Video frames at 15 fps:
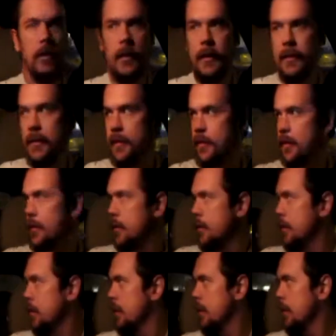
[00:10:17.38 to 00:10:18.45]
it's
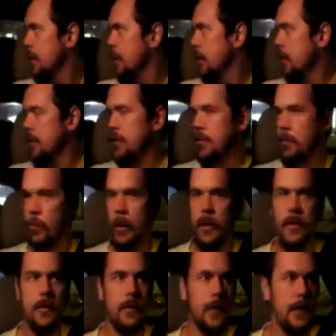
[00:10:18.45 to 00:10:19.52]
just
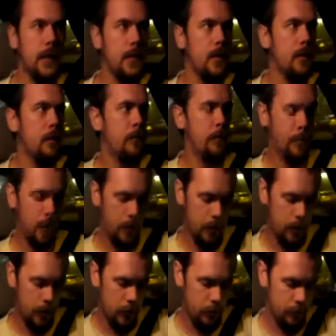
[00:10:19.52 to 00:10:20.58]
weird to me. But
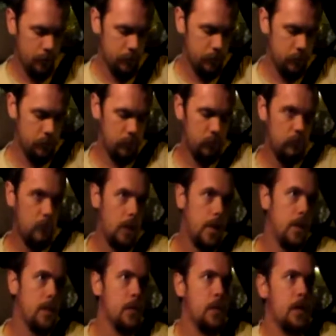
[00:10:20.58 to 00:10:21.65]

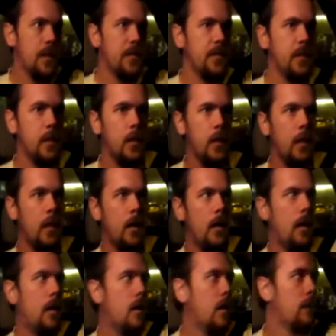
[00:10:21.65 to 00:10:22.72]
anyways,
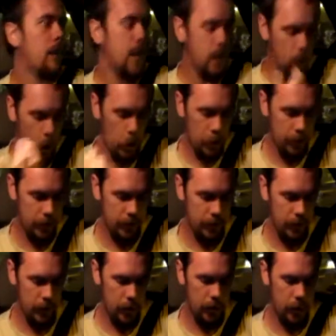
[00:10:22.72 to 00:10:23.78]
I'm kind of
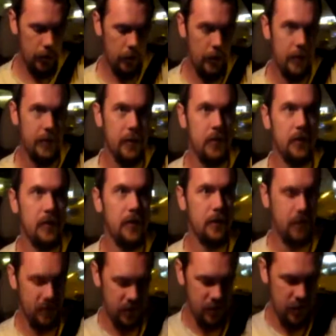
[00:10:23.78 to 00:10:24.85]
hoping, I did
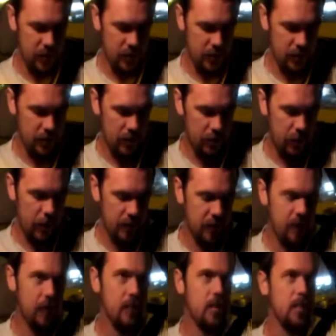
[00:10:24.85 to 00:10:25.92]
just see this, I'm
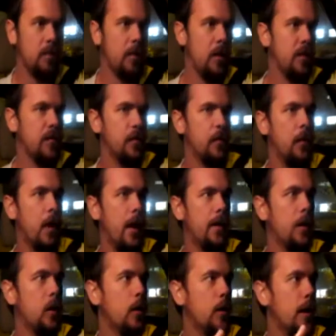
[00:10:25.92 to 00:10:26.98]
guessing this is Plusle. I
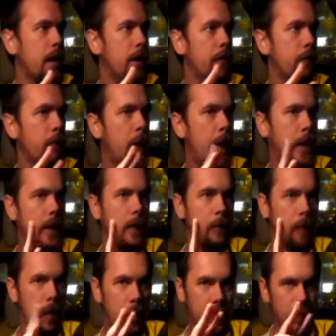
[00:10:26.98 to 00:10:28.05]
know that Minun
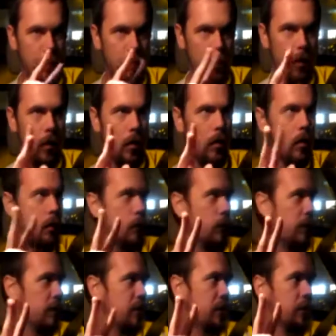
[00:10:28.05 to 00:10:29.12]
and Plusle are
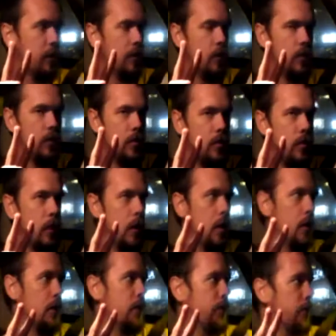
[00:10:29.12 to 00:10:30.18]
region exclusive,
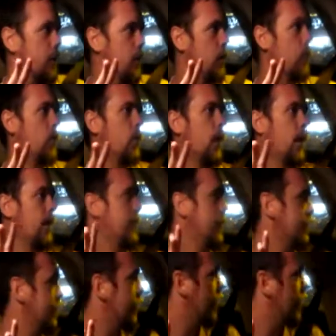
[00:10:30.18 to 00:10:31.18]
so I think